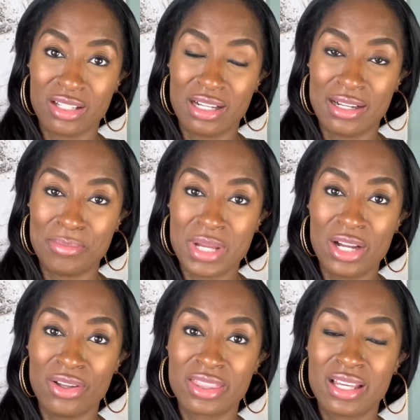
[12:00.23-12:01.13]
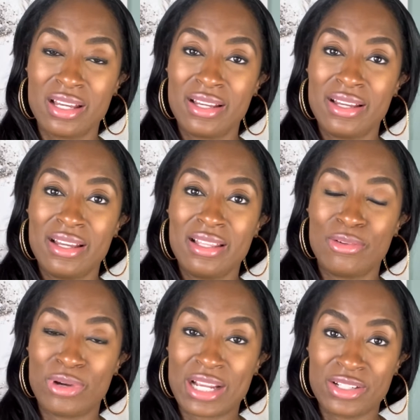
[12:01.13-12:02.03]
um, health,
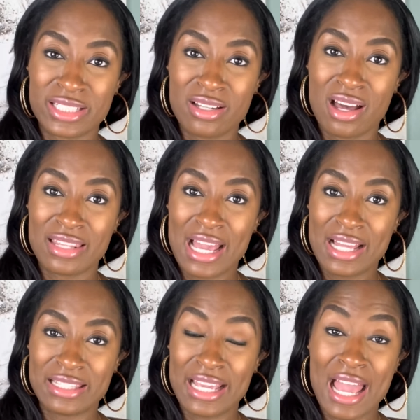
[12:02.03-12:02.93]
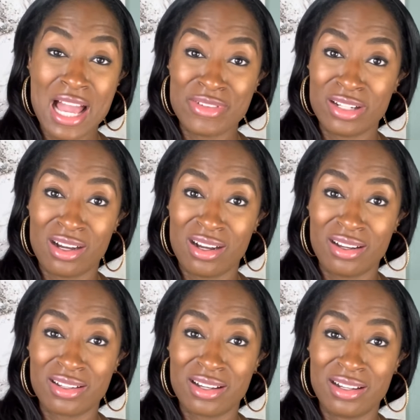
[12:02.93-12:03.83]
records and all that they have it
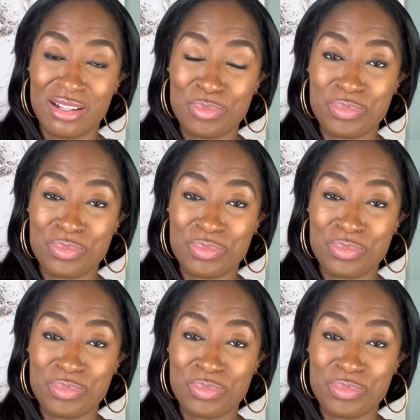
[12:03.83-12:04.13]
all um,